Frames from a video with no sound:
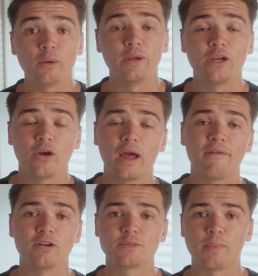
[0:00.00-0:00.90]
when you go to
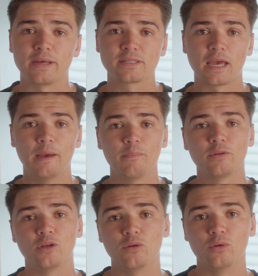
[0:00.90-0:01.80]
Everest Base Camp,
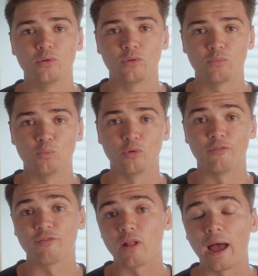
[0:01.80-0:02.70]
you would
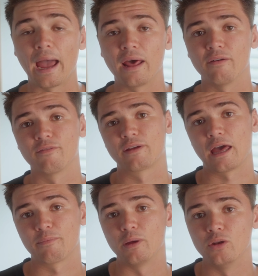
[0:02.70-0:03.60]
fly out of
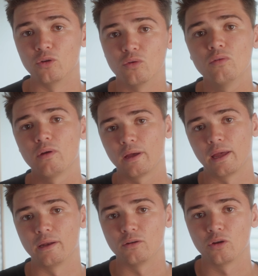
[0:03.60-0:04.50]
Kathmandu
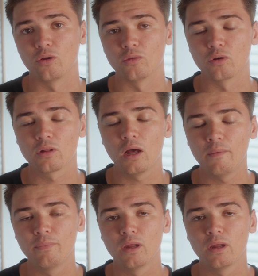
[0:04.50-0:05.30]
and go to Lukla,